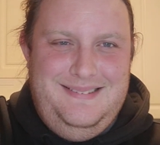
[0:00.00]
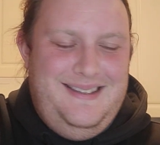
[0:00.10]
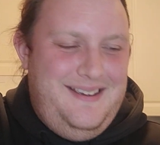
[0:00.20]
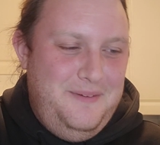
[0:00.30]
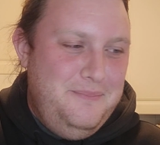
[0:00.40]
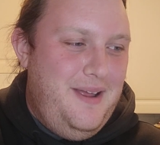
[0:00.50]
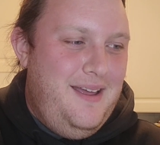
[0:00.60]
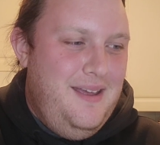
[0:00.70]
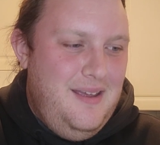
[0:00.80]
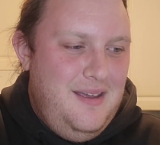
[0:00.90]
Like
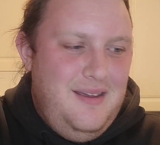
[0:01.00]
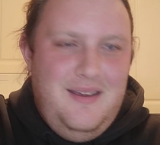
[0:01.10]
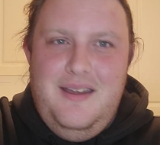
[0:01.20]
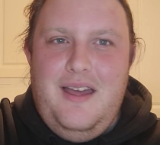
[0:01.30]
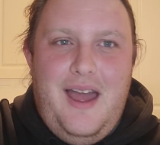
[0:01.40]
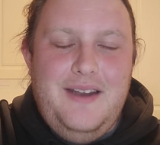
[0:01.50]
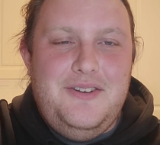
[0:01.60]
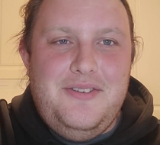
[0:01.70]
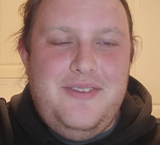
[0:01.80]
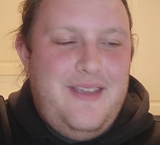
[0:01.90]

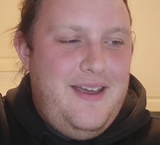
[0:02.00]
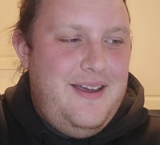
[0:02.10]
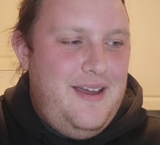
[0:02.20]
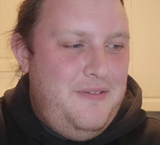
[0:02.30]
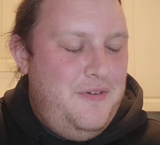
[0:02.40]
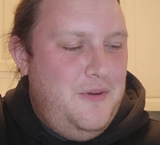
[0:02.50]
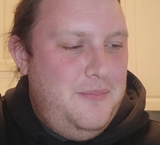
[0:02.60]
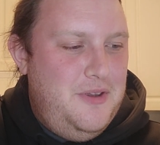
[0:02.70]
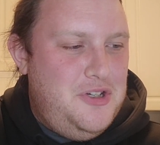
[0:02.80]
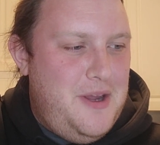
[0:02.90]
I
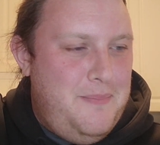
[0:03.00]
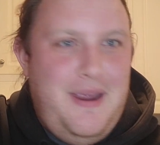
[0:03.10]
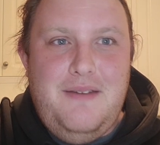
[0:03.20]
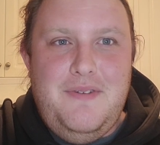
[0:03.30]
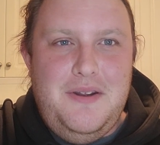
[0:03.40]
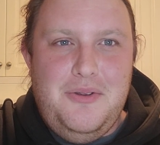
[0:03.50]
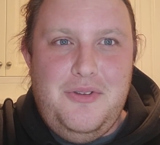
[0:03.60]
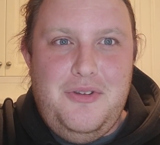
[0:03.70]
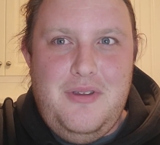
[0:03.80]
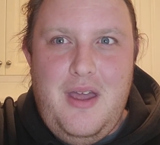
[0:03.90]
filmed the champagne videos,
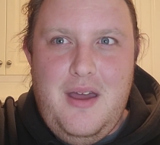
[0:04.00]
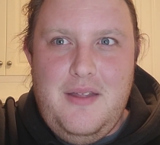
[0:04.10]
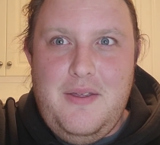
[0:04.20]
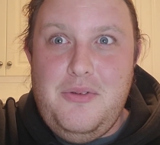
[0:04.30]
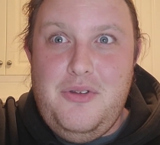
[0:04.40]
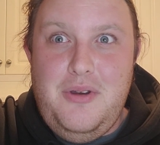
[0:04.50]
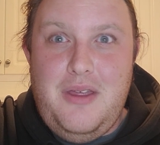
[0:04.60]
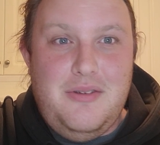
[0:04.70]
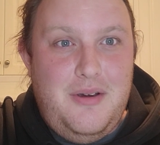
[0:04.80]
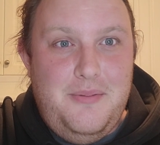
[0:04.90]
that was 2
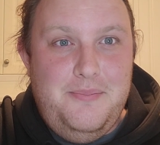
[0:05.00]
days ago.